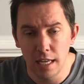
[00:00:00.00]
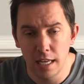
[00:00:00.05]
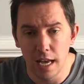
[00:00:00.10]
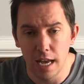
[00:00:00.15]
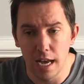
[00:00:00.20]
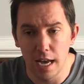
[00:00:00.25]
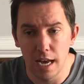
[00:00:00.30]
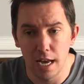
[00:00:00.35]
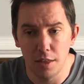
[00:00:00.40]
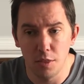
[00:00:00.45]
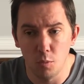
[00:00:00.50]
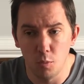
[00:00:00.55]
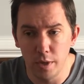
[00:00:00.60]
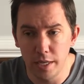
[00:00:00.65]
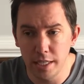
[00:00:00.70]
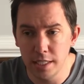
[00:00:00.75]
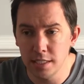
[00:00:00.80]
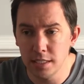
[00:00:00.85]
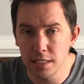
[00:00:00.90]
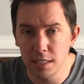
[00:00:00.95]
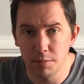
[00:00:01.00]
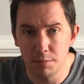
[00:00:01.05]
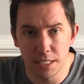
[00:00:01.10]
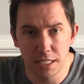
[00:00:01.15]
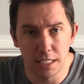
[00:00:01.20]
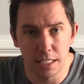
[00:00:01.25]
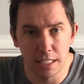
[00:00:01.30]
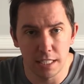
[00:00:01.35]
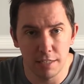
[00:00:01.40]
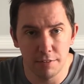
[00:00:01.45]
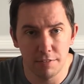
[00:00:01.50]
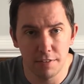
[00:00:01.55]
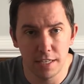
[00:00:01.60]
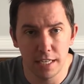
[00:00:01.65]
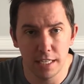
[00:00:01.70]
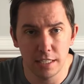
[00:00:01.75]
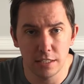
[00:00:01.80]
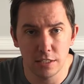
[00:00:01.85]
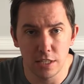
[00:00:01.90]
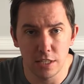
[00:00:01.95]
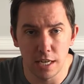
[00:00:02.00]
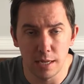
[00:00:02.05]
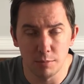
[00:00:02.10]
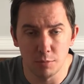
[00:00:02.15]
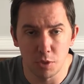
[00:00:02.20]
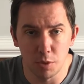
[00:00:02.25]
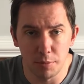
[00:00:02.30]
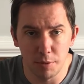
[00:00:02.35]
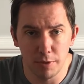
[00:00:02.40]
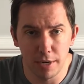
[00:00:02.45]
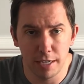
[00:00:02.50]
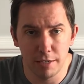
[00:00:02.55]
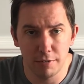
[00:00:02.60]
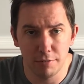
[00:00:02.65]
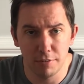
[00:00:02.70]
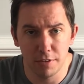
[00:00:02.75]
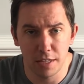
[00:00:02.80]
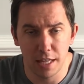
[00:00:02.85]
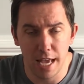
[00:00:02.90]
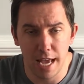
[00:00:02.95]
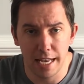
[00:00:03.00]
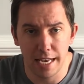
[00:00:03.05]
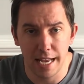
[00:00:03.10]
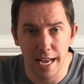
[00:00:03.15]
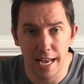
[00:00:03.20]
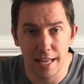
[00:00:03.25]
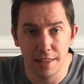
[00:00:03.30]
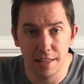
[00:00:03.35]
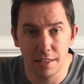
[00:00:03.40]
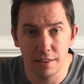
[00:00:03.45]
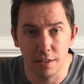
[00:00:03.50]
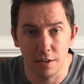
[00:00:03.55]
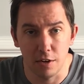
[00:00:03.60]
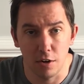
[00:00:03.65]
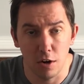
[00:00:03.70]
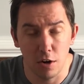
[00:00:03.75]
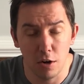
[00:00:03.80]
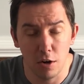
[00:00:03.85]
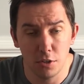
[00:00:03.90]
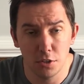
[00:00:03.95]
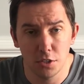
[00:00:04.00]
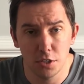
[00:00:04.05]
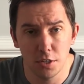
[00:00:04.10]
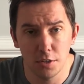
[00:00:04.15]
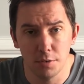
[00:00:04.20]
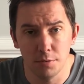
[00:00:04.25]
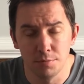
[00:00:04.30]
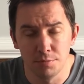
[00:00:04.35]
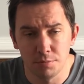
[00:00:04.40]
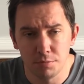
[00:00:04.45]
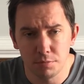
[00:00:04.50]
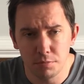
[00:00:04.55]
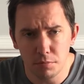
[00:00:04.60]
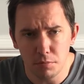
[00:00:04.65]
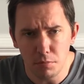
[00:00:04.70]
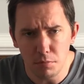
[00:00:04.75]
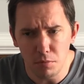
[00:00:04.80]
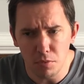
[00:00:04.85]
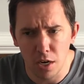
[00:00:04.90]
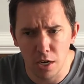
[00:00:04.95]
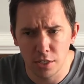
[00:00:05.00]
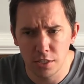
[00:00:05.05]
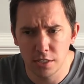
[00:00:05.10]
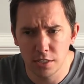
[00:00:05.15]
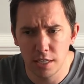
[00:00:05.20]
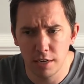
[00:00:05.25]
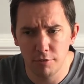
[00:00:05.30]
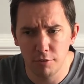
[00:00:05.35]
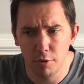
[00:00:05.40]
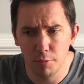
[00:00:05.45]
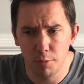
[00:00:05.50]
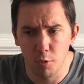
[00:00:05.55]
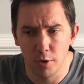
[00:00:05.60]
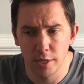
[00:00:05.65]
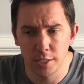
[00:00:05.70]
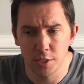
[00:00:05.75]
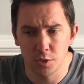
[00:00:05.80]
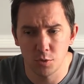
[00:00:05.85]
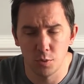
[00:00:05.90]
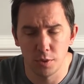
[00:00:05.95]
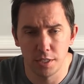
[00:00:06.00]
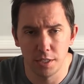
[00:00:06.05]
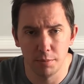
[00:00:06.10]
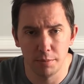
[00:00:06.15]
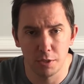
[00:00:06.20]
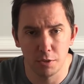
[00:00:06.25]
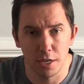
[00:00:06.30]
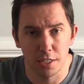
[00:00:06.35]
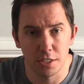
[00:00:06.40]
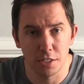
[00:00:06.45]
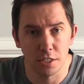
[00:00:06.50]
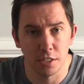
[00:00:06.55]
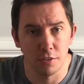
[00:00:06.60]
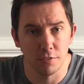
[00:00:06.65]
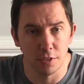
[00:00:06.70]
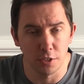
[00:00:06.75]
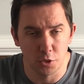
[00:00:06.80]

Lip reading: The winds can be significant, so be ready for that. And then there are also are several points where you'll be crossing over